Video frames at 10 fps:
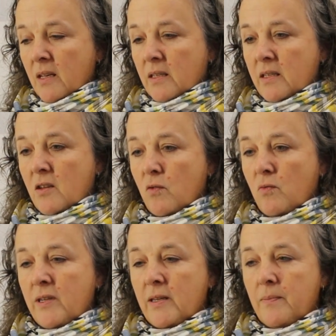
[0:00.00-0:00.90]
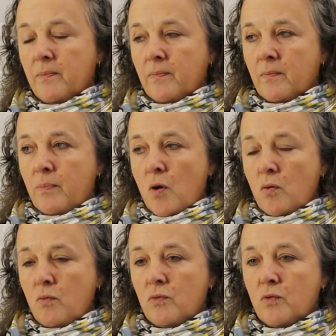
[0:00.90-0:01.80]
So we
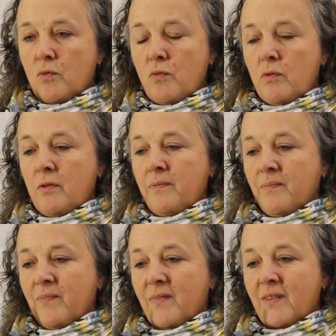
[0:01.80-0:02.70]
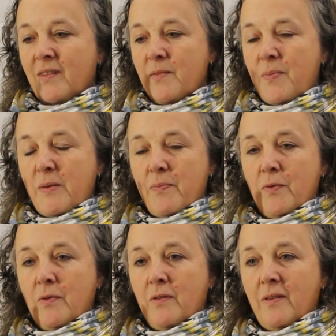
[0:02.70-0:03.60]
polled all the
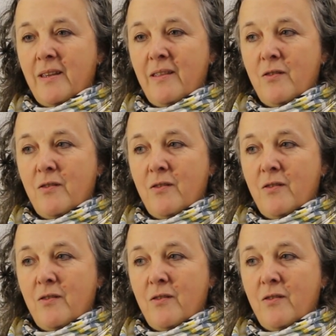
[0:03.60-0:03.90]
people in the